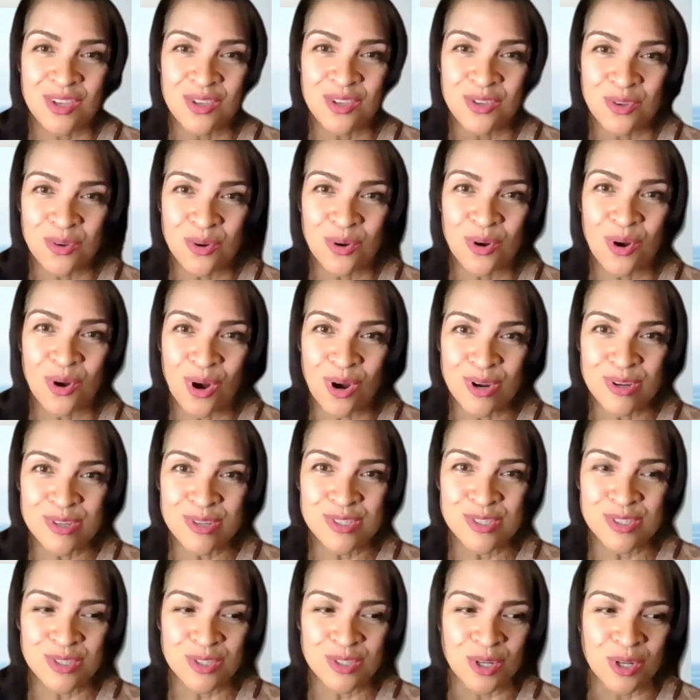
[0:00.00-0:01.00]
your
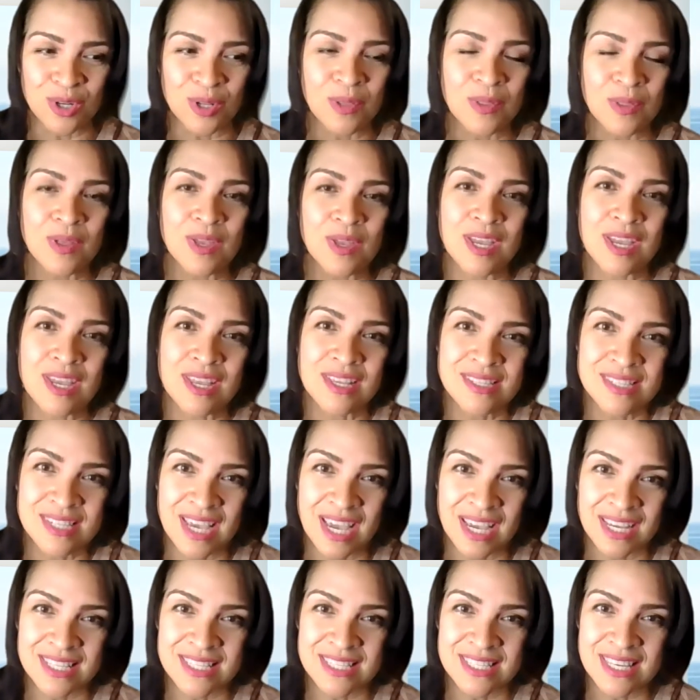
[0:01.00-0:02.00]
arsenal
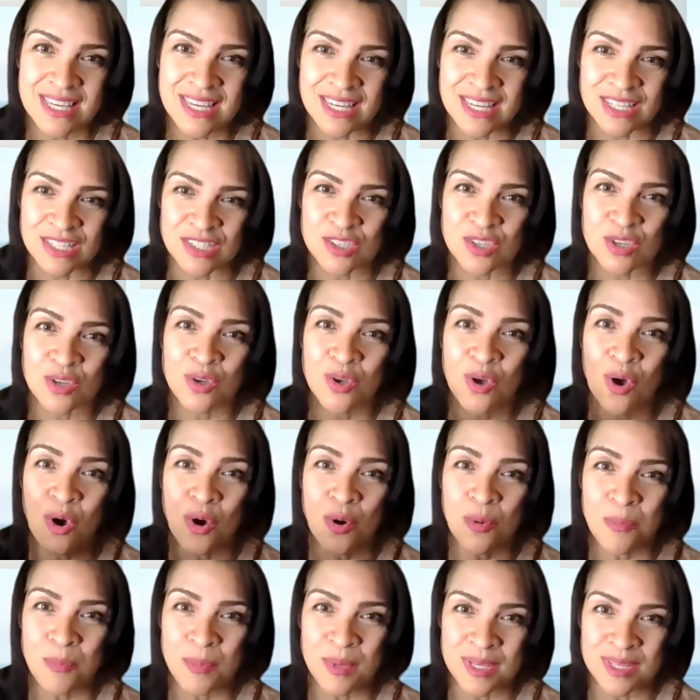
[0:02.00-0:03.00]
techniques,
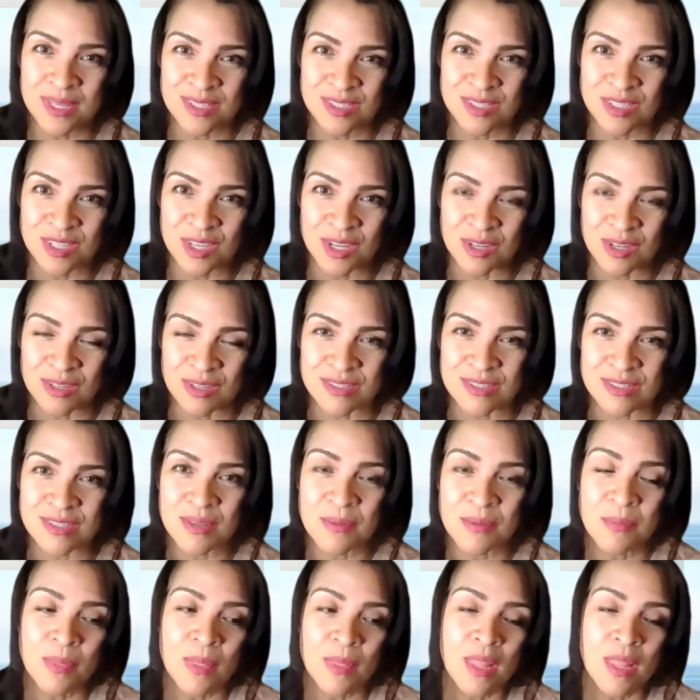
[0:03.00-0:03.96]
coping skills,